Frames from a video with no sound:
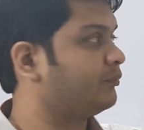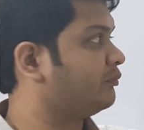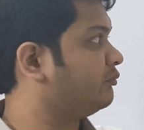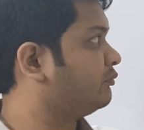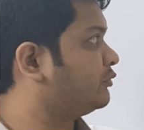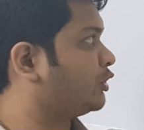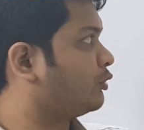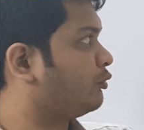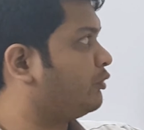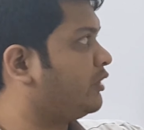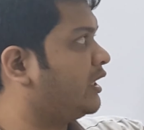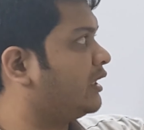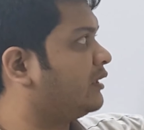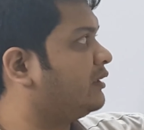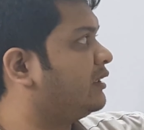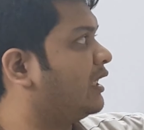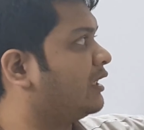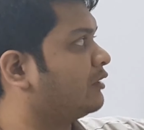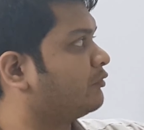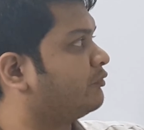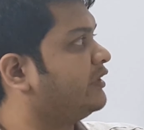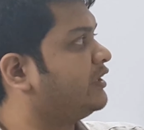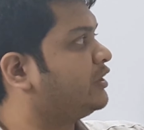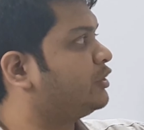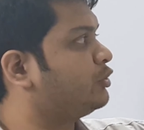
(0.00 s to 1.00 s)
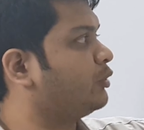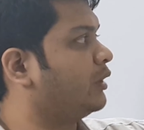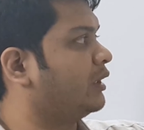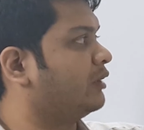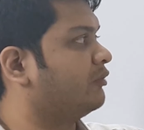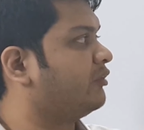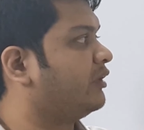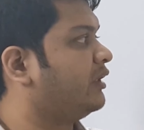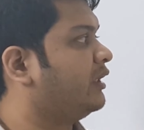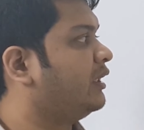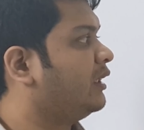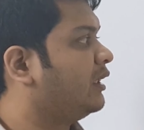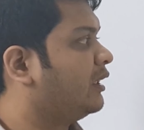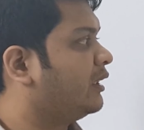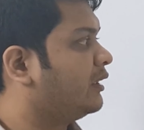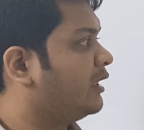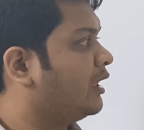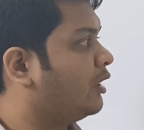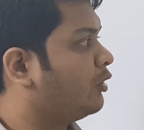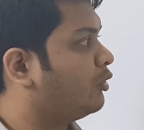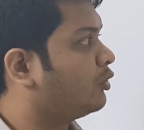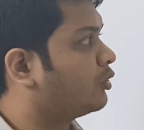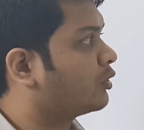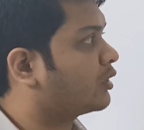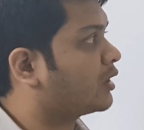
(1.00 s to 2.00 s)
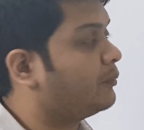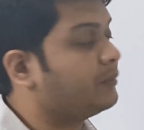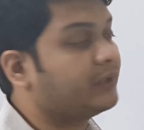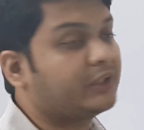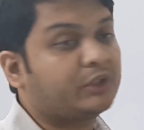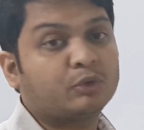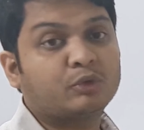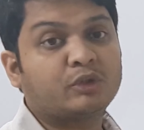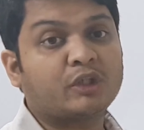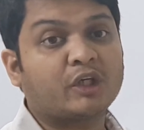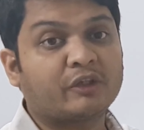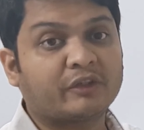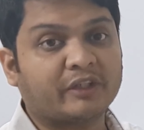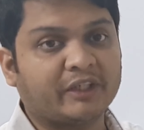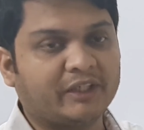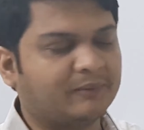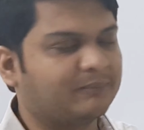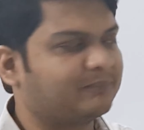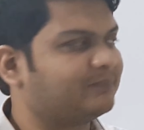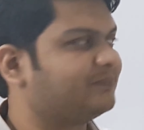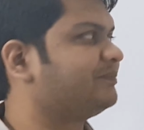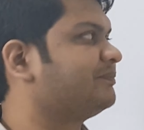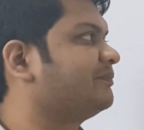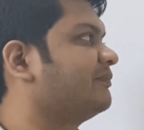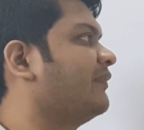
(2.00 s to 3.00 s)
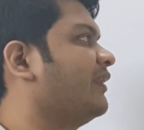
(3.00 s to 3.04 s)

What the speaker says: So we are done with 12. Now coming to 13.